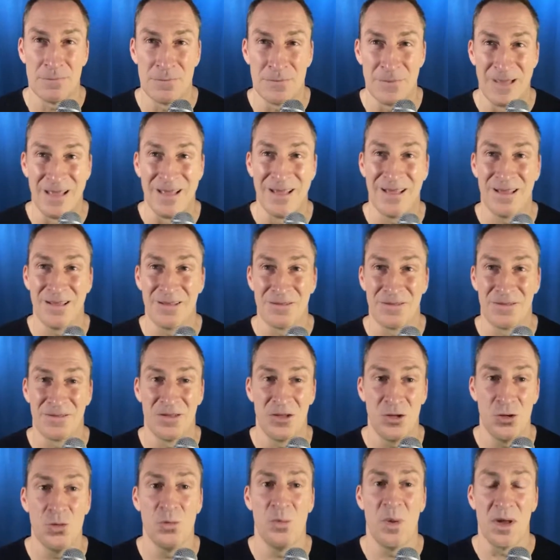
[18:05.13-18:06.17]
Yeah,
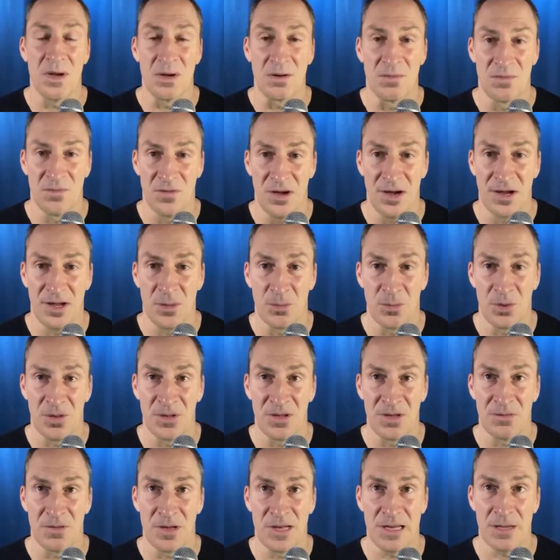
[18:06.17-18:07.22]
you better fucking
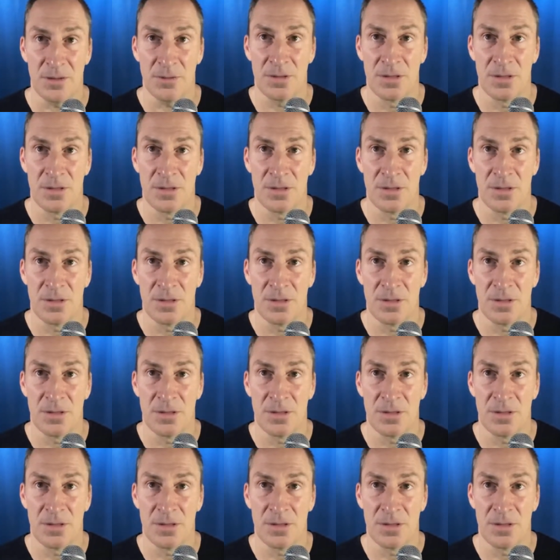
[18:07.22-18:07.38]
believe it.